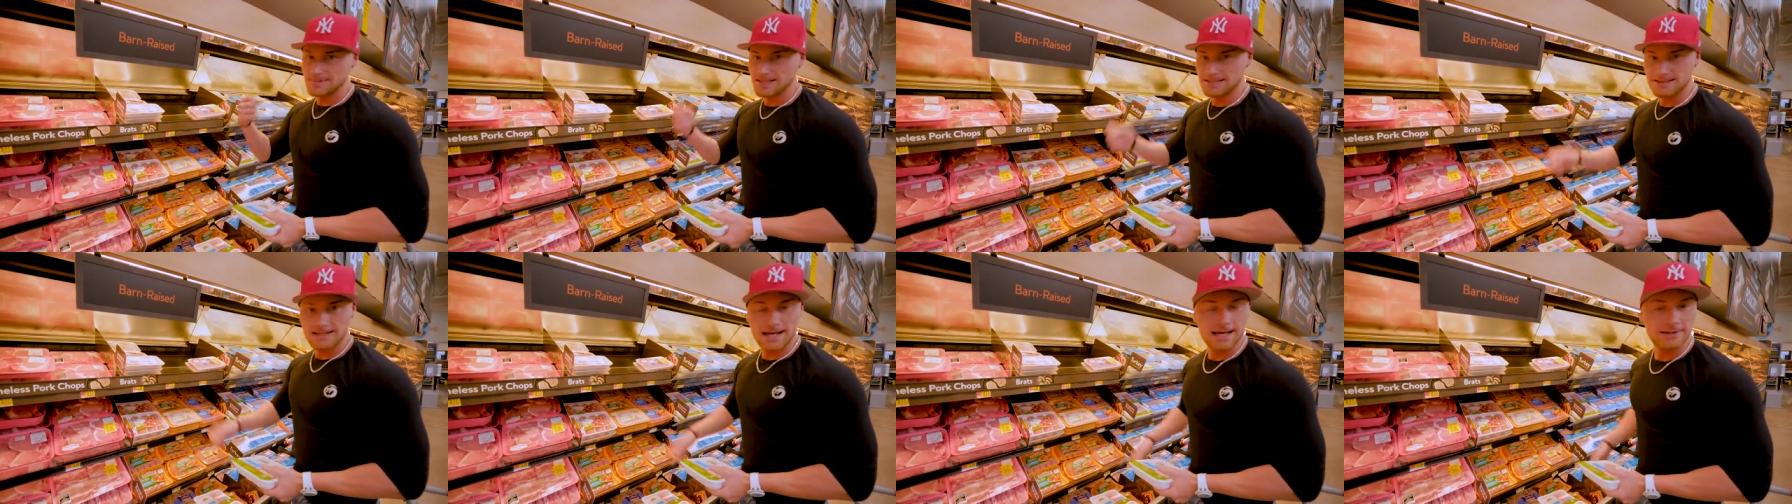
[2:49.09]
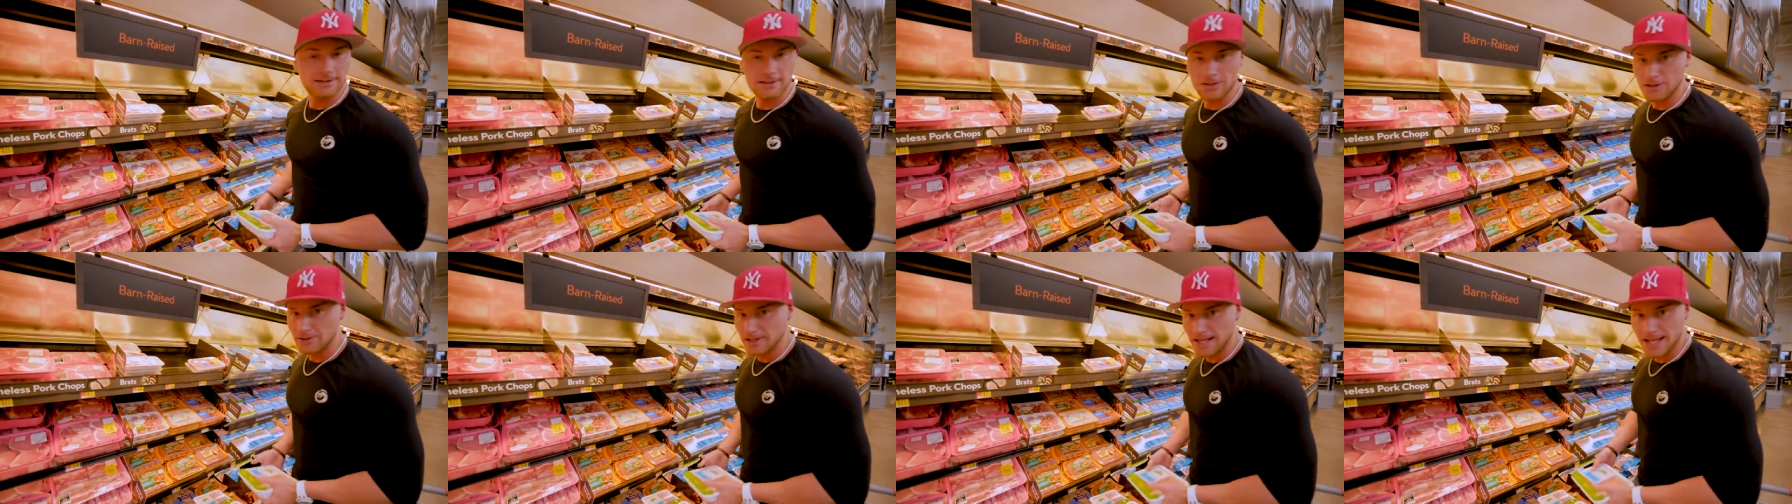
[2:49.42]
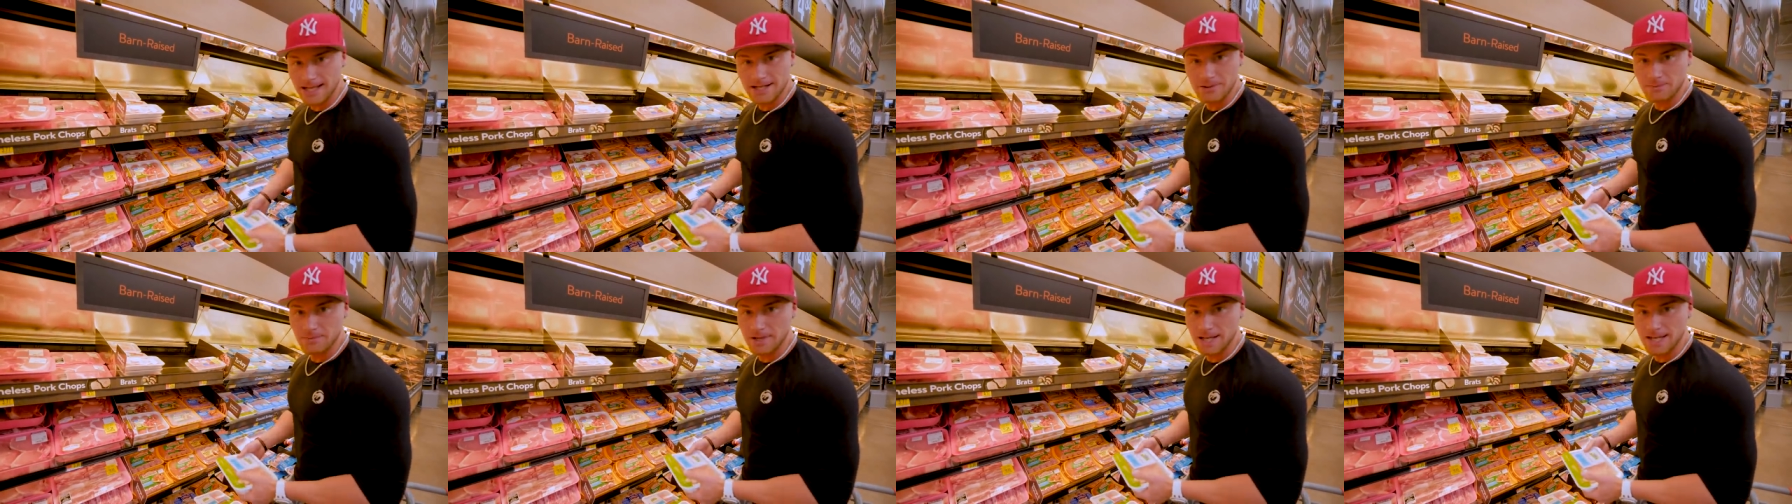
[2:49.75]
sat there and
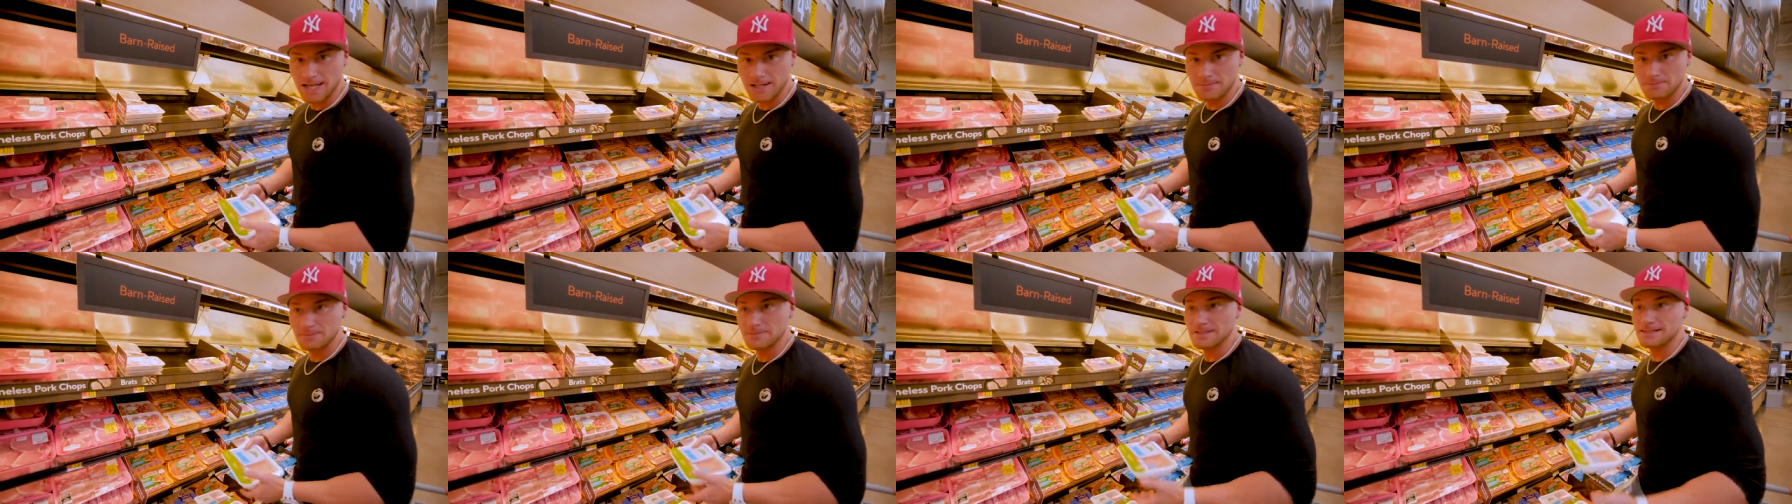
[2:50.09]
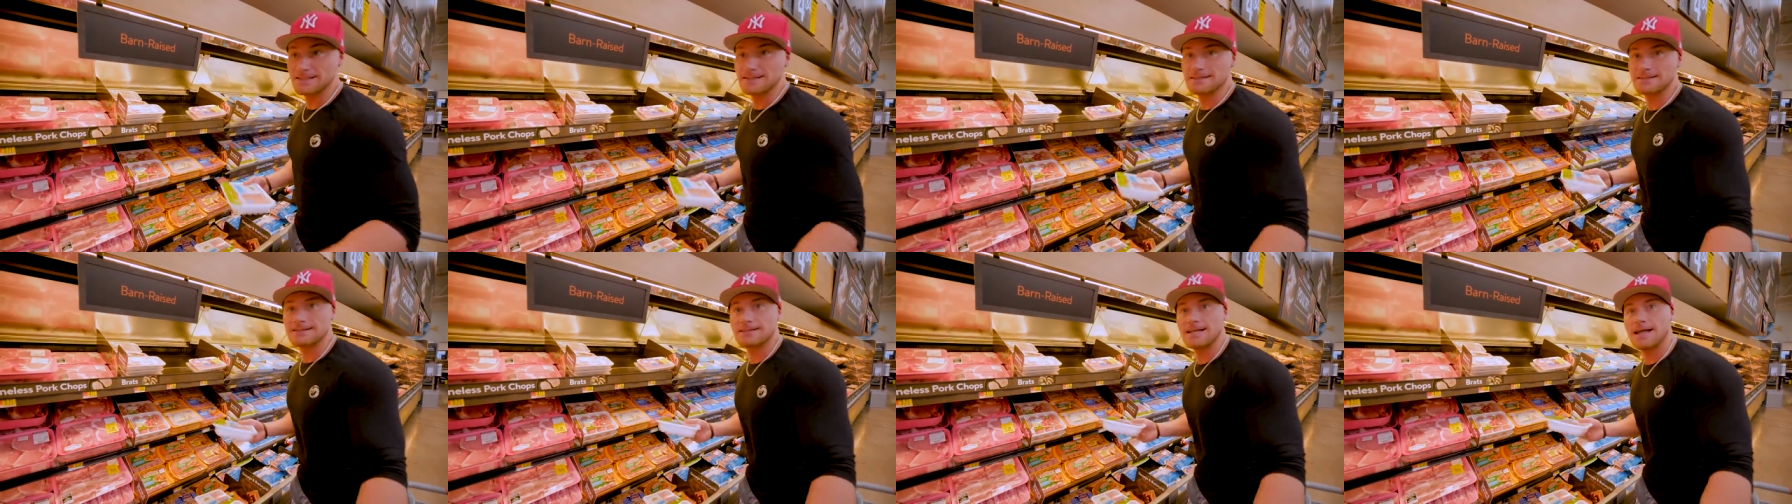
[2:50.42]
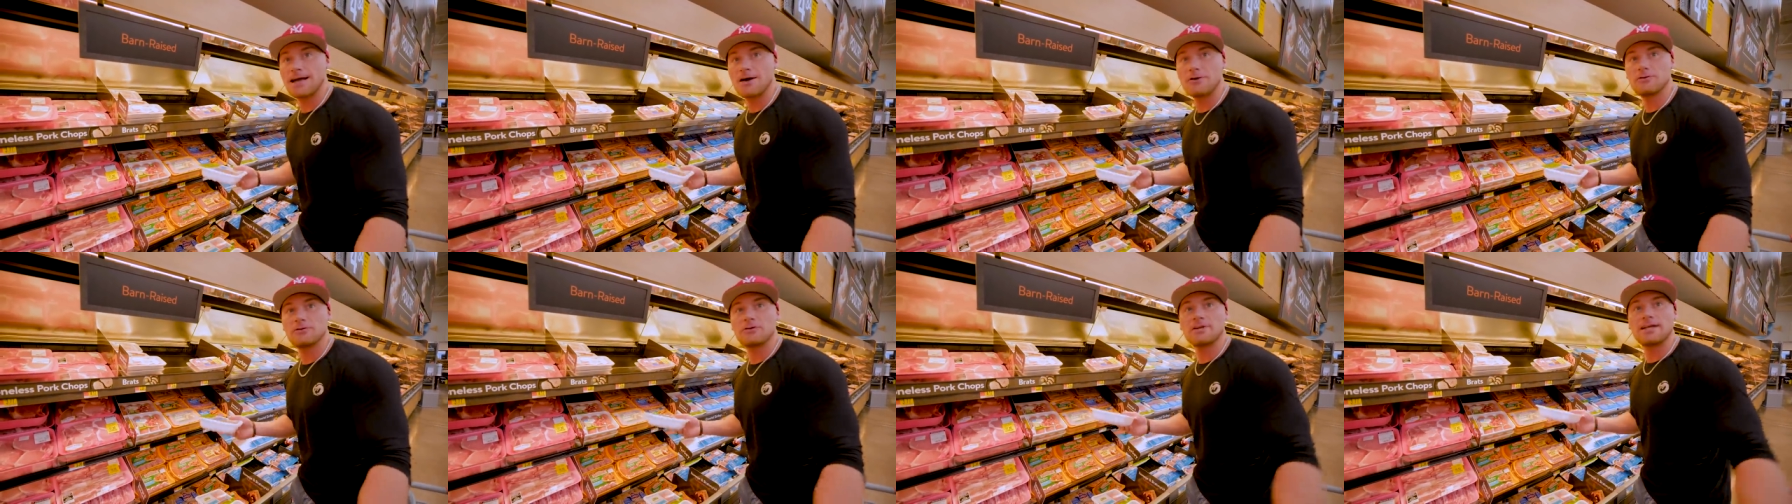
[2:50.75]
ate it, man. Does it
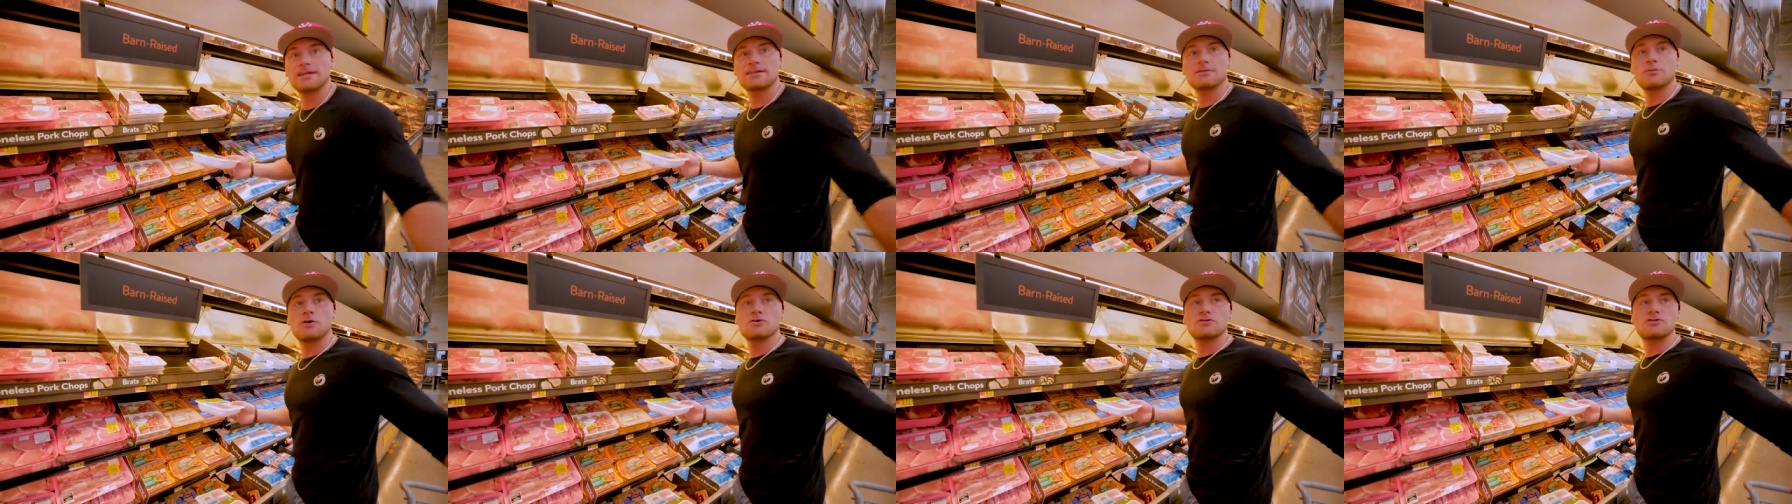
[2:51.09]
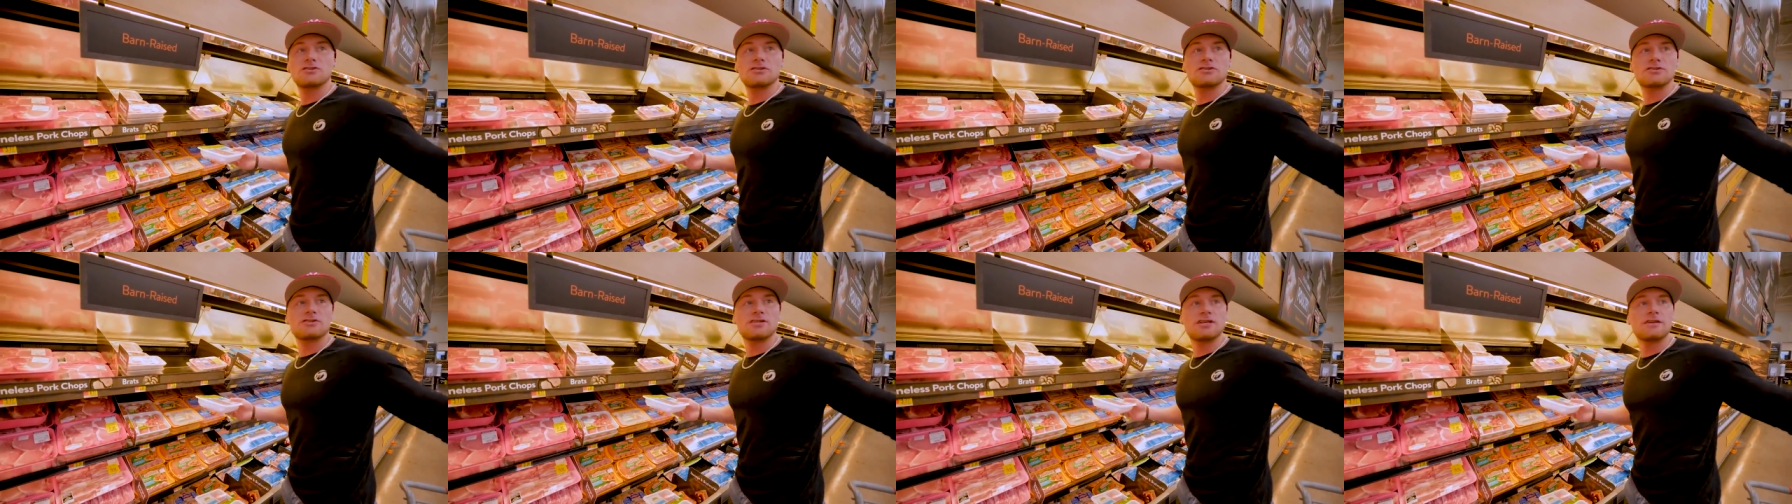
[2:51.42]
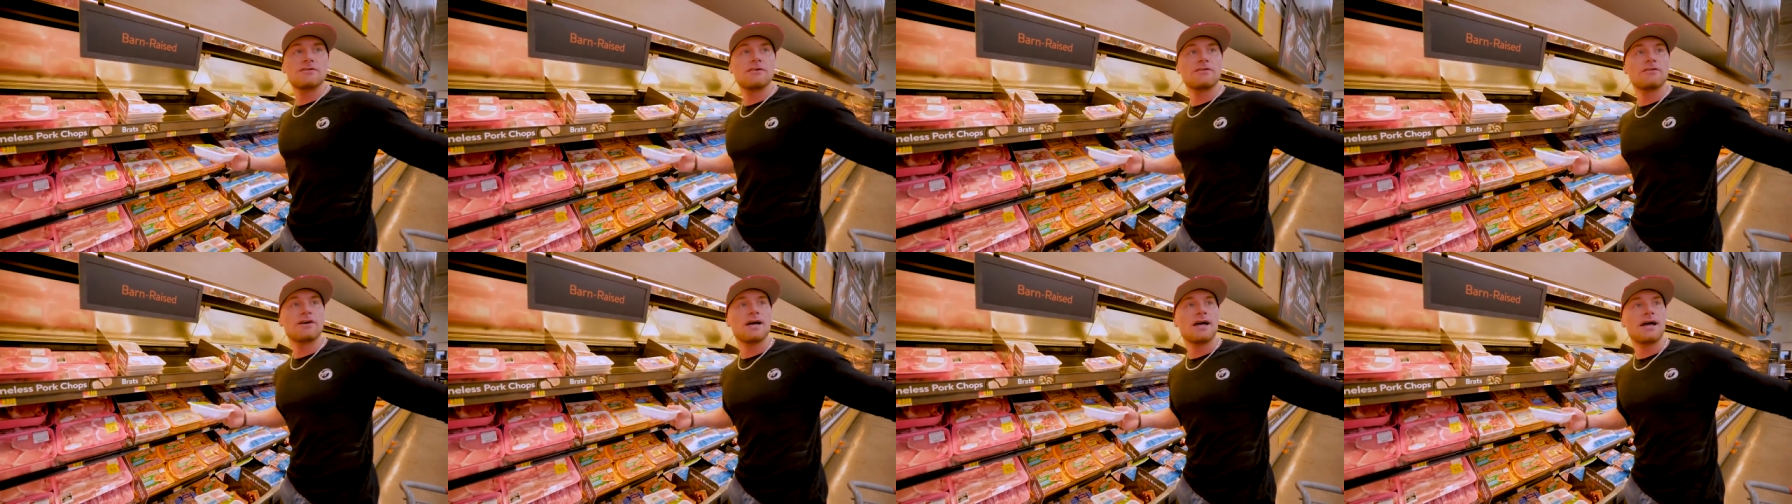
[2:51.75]
sound like the most delicious thing
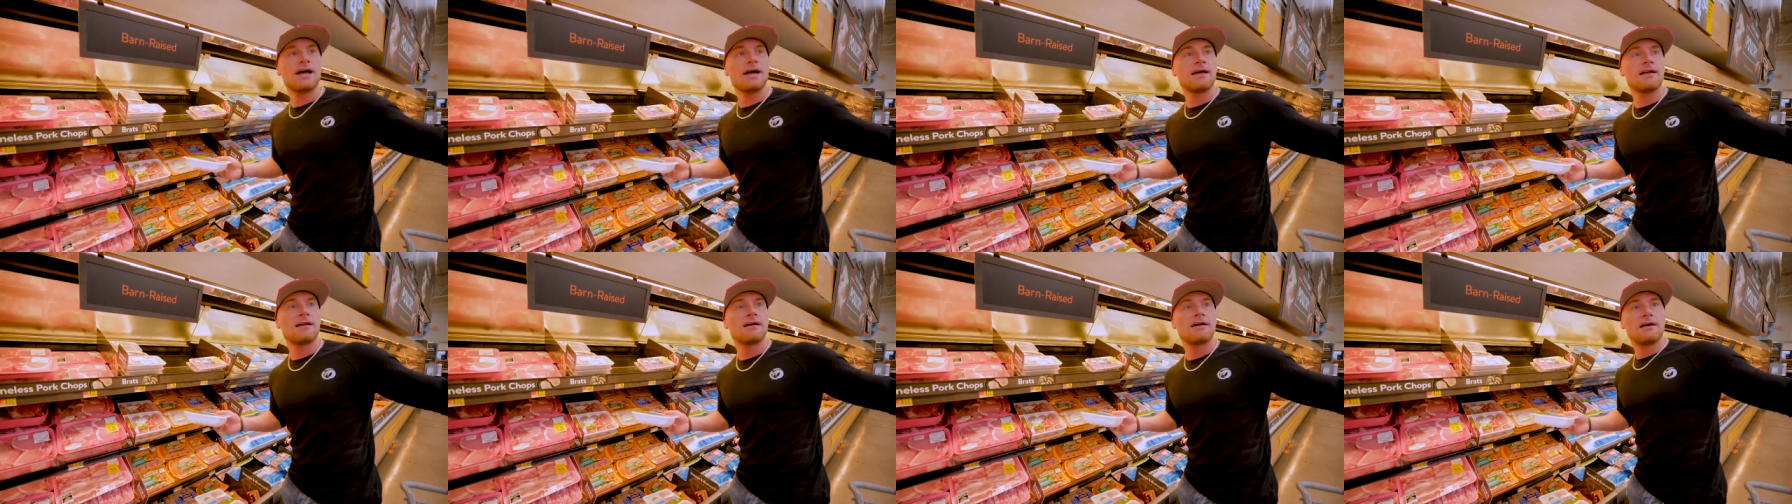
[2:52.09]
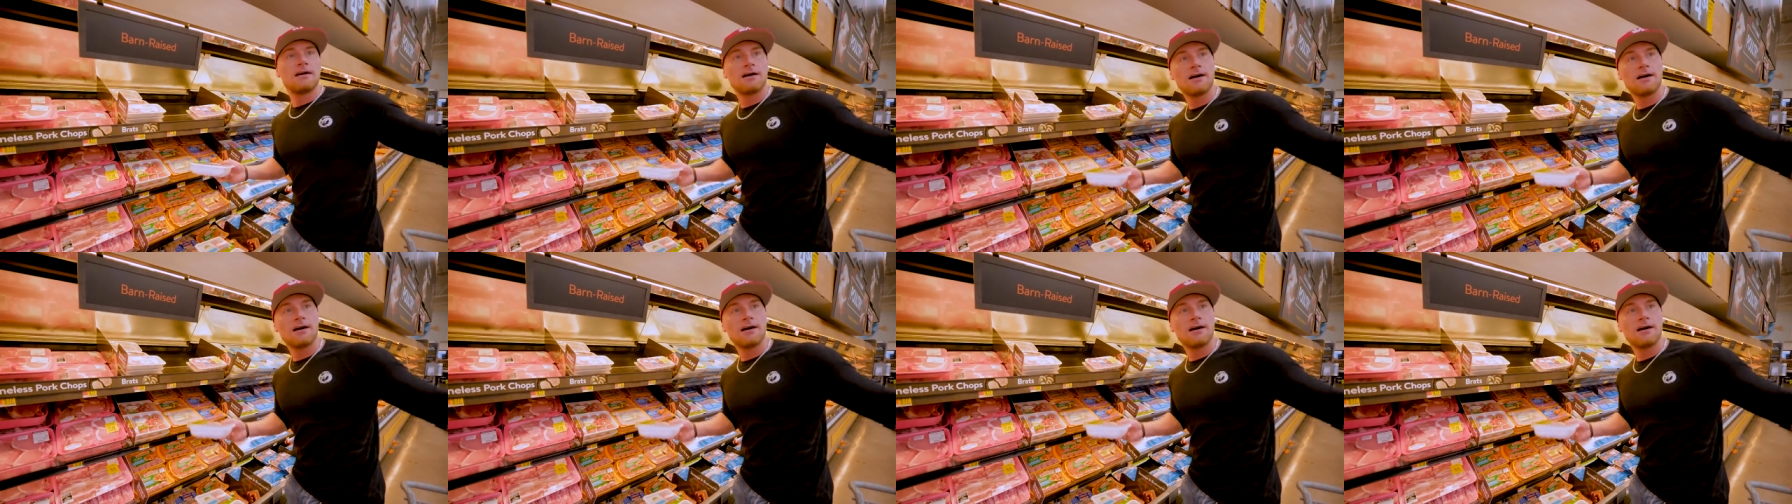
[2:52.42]
you've ever had?